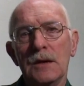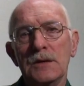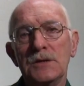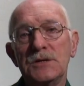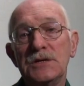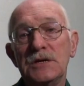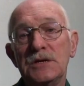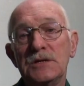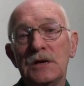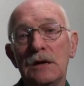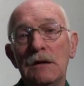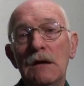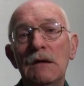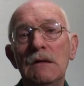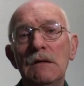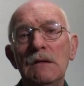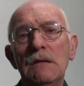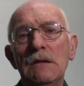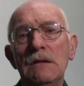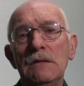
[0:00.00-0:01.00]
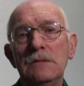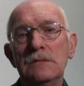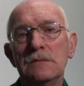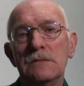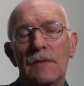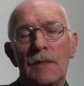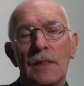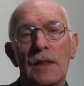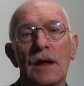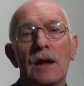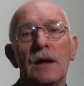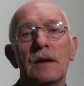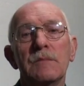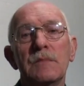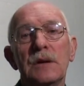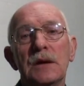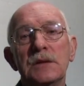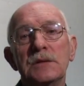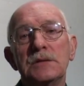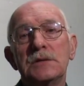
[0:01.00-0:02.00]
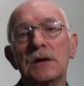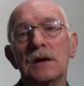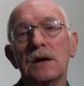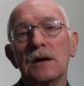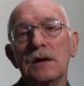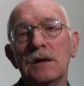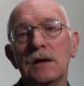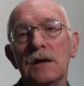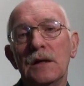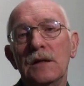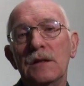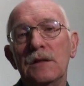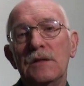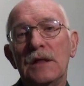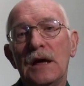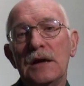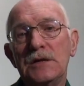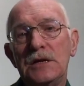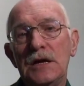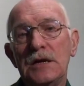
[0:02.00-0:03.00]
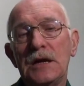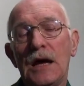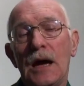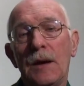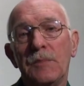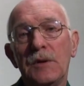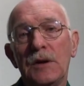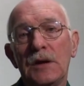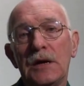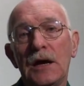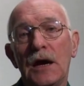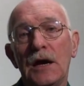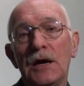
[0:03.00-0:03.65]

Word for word: And she said, "Ugh!" Oh! But uh, that did happen